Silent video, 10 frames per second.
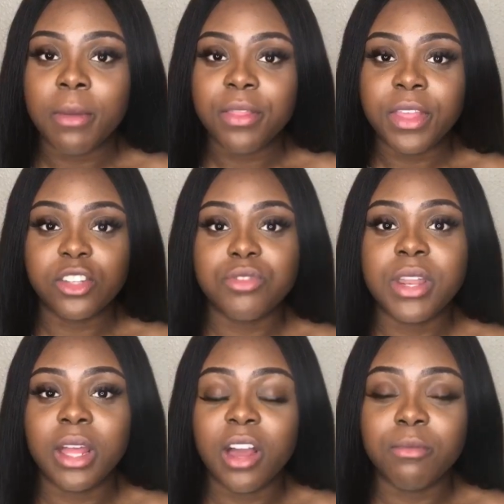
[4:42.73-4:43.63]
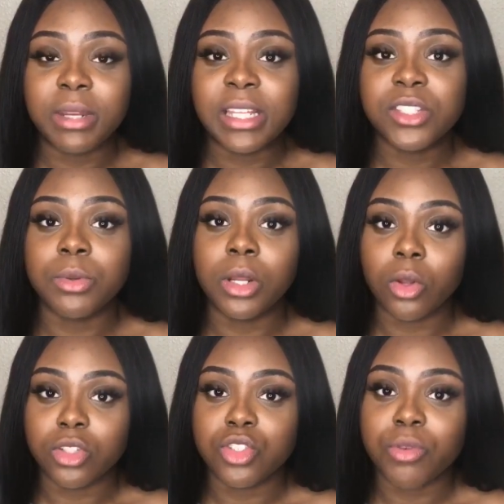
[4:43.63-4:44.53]
the Australian government is doing a
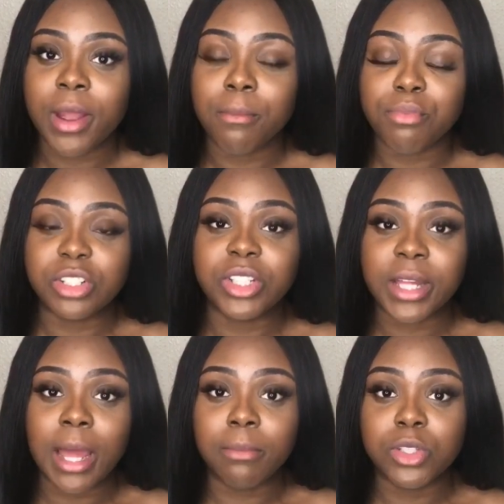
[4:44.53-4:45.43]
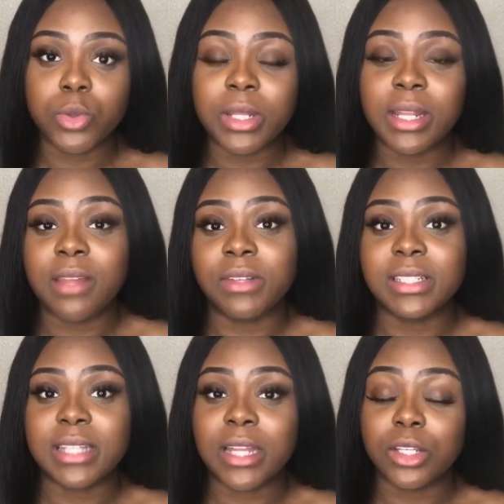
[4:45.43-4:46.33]
lot to try and bridge the gap between the living
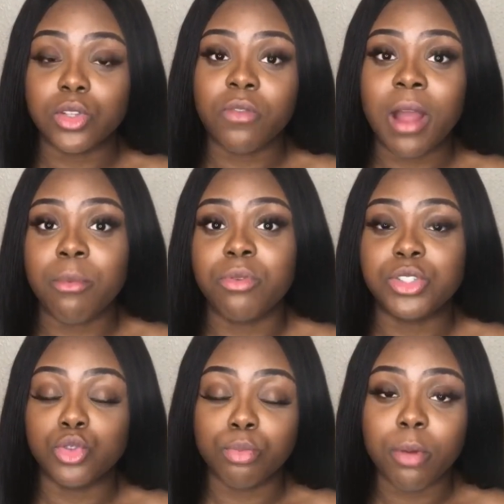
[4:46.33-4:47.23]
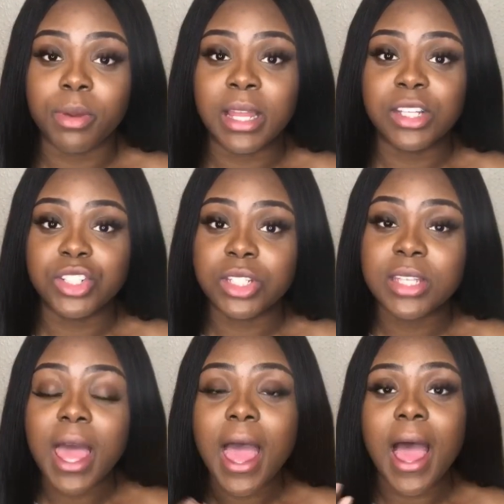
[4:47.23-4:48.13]
standards of Aboriginal populations
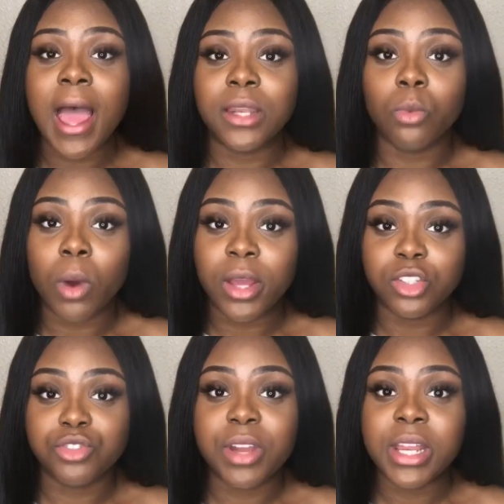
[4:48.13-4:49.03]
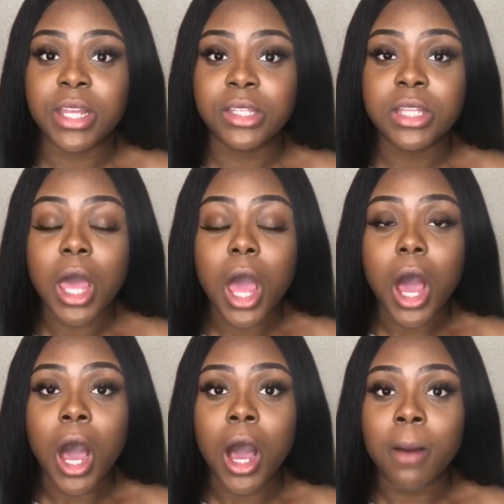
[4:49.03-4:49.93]
and white Australians.
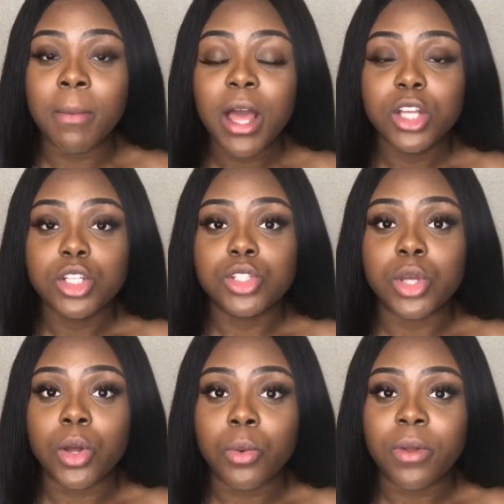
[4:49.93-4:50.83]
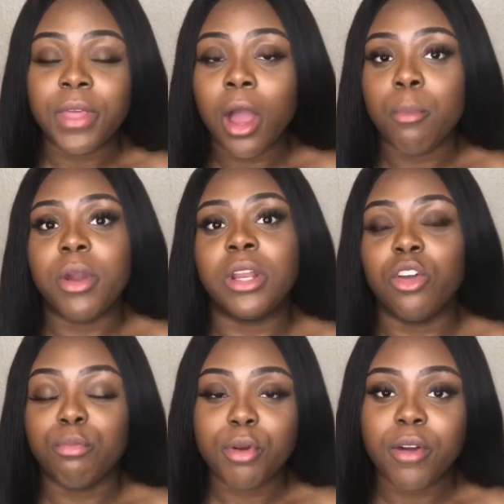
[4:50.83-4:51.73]
So they are putting a lot
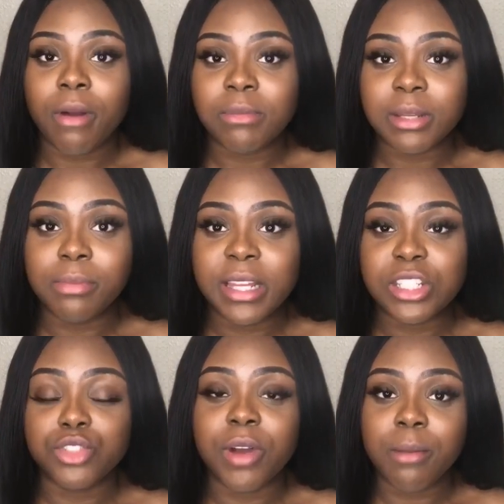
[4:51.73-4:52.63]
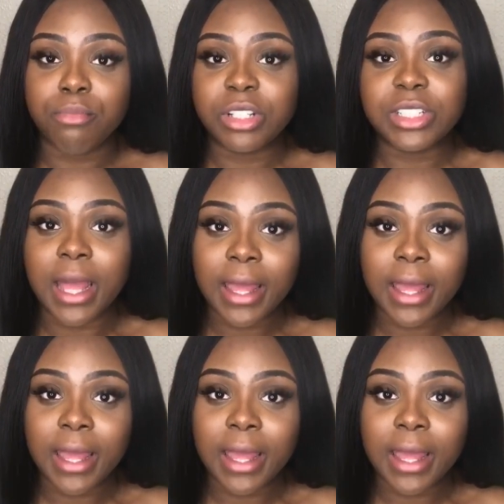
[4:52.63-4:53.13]
of programs in place to try and bridge that